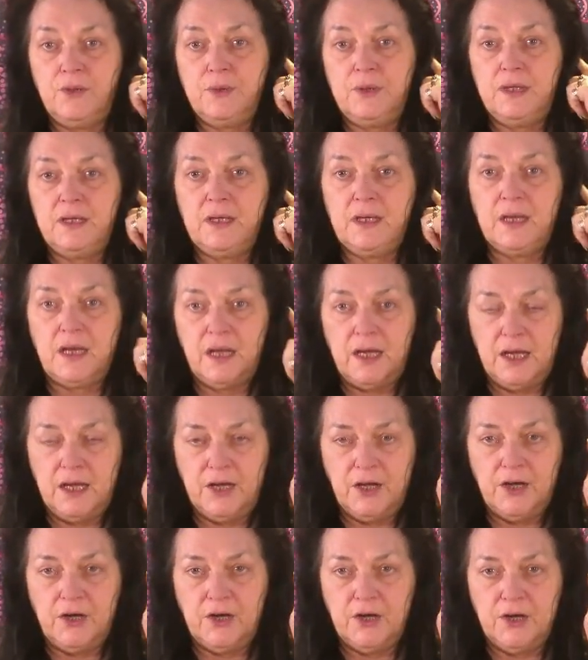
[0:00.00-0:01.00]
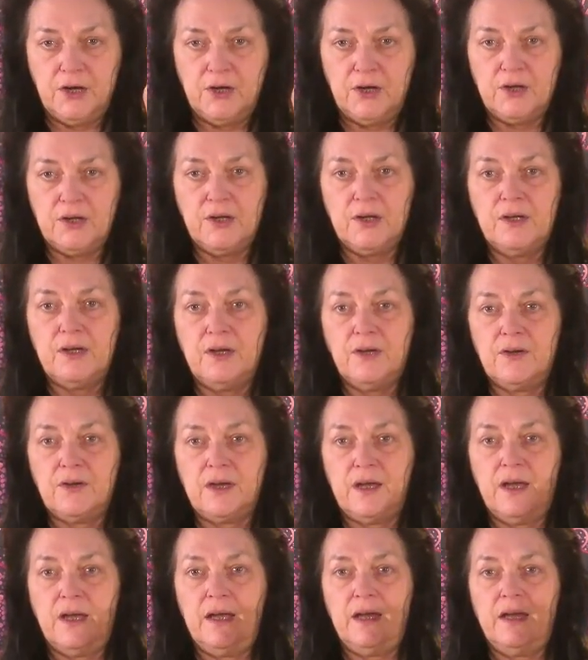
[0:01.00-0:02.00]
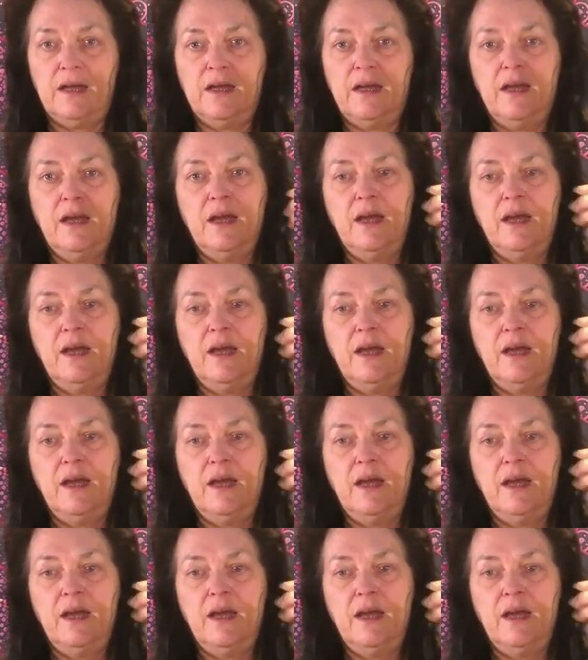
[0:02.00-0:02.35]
didn't hear, okay?